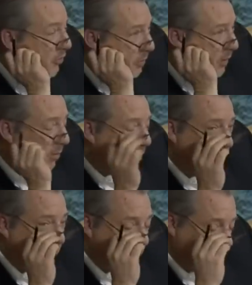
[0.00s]
people a
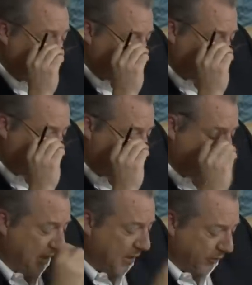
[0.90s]
little bit harder?
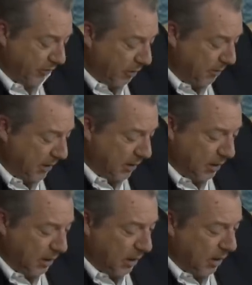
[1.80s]
Because I mean,
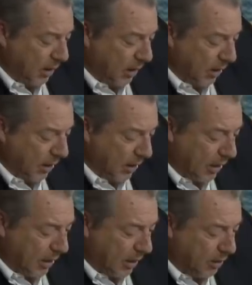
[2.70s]

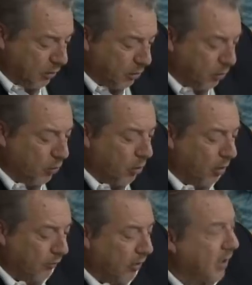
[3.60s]
you call
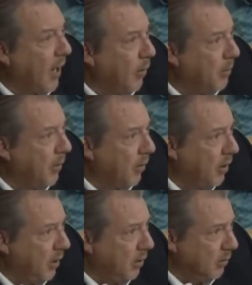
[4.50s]
for
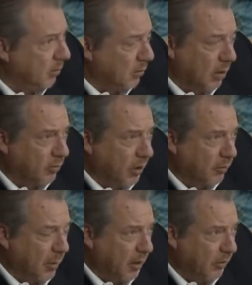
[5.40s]
accountability and
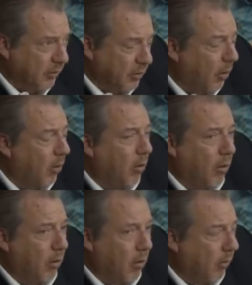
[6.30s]
transparency
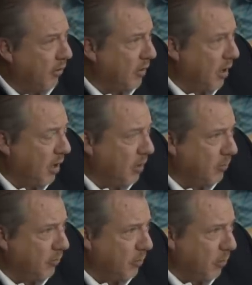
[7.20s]
all the time
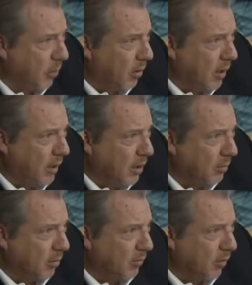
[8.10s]
from any
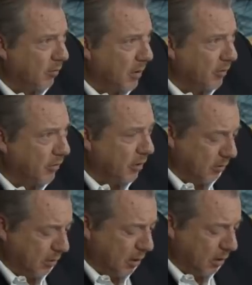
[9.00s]
number of governments,
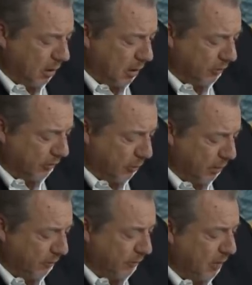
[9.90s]
and so
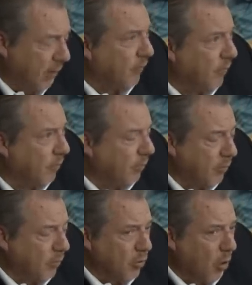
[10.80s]
if
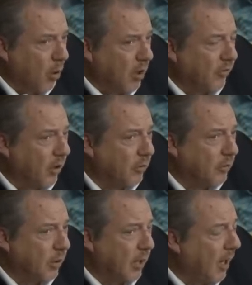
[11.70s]
no one is held
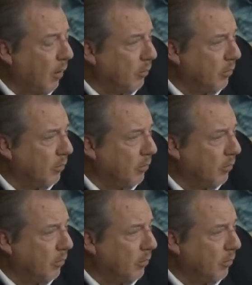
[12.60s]
to account.